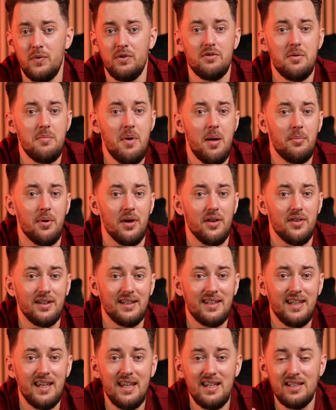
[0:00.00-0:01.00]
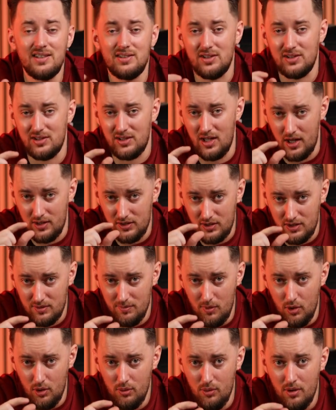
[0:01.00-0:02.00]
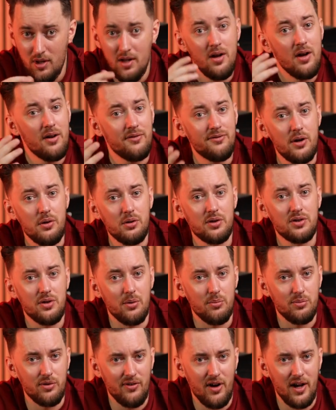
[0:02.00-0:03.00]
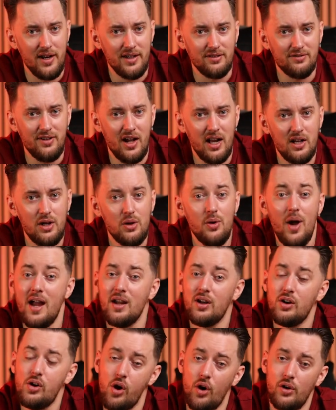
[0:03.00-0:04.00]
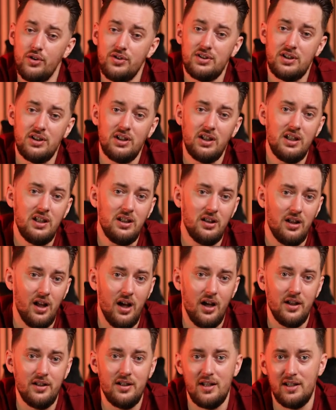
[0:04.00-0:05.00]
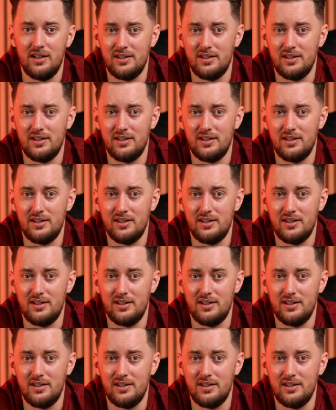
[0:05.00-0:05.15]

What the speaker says: Remember, the key is to start small, focus on providing value, and constantly learn and